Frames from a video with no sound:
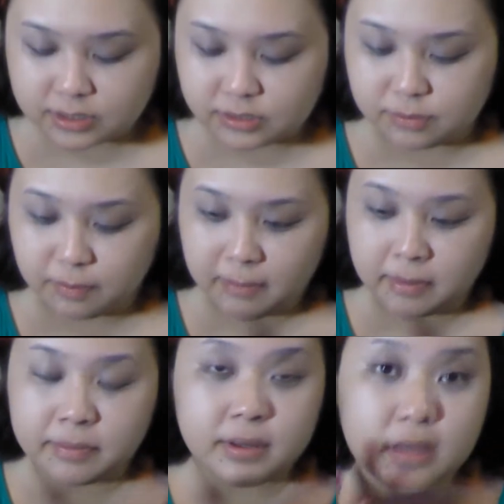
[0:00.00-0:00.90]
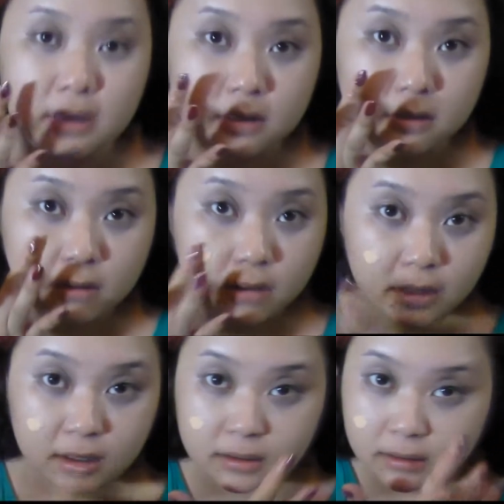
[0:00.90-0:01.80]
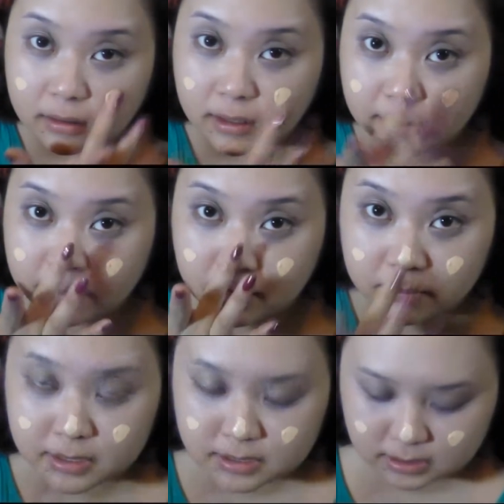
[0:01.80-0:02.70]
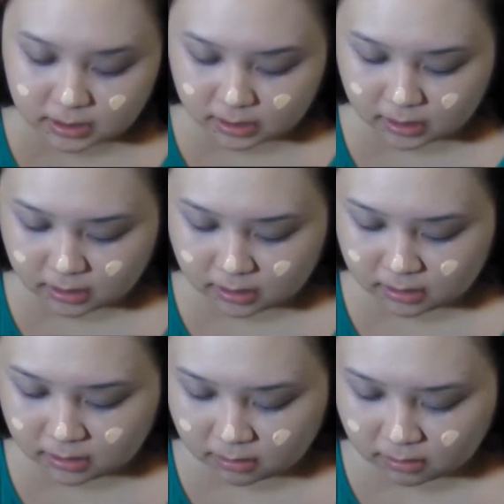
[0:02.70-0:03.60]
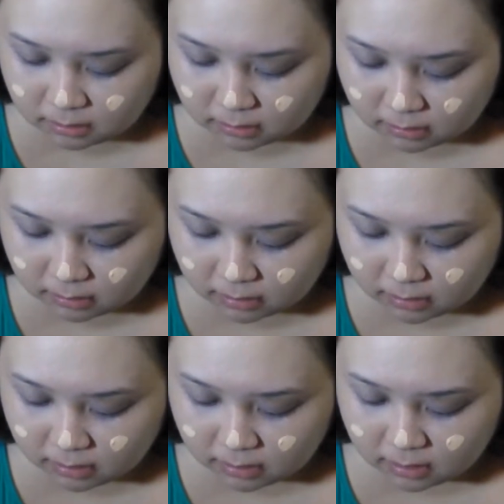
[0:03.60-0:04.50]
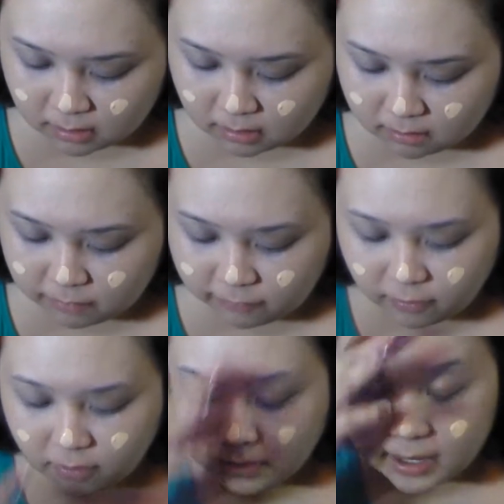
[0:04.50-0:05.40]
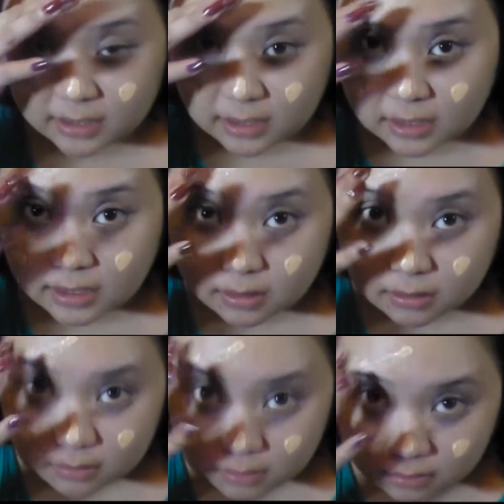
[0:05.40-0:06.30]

to pump a bit and dab it on my skin before blending it out.